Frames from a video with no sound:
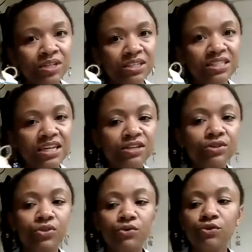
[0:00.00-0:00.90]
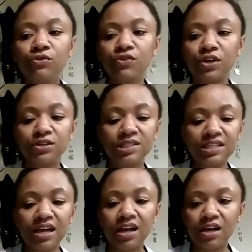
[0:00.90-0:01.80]
going to take you through first
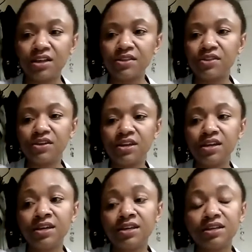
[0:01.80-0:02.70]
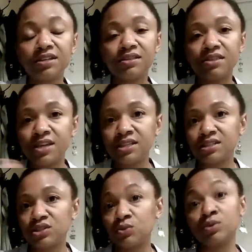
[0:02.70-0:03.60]
the things
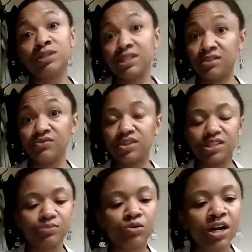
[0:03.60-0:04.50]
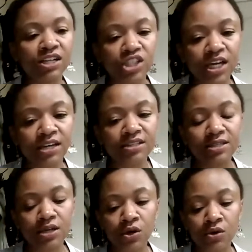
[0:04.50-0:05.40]
that you will need for this project.
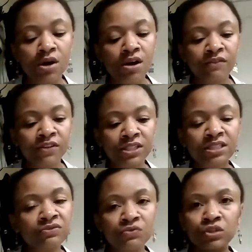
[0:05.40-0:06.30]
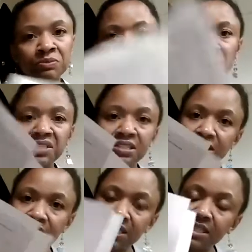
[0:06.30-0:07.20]
So first and foremost, there
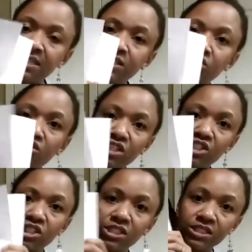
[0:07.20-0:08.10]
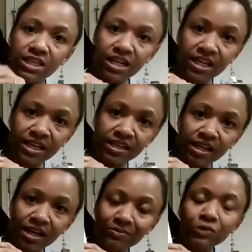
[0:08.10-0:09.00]
is an instruction guide
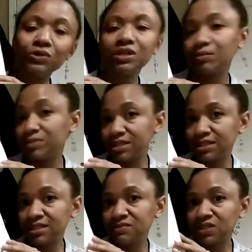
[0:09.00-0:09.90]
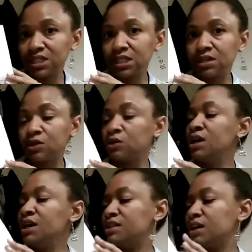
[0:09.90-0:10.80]
to accompany this video
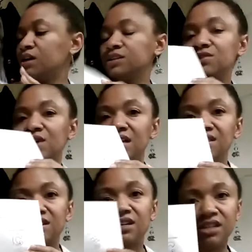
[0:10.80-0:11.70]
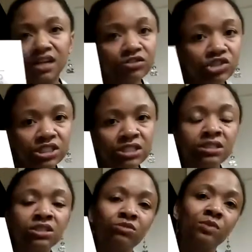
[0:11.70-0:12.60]
that also has a cutout sheet
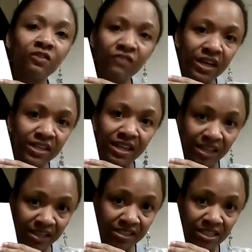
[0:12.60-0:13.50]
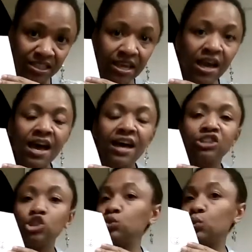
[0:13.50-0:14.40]
that you might find handy
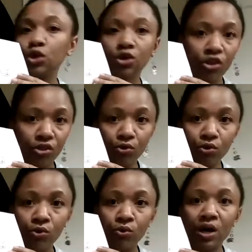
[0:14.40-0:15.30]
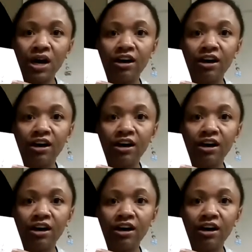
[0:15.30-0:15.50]
as you work through